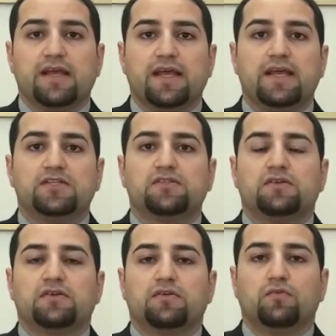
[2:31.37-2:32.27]

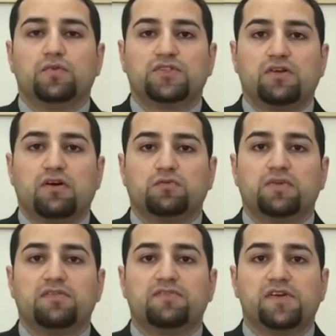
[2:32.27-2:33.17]
is we start
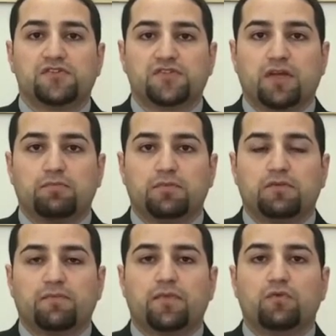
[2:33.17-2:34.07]
with the first step
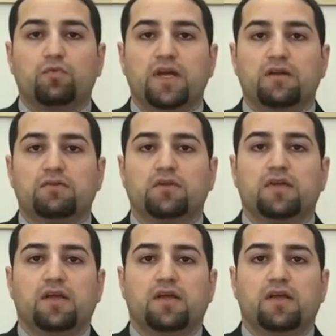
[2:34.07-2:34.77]
when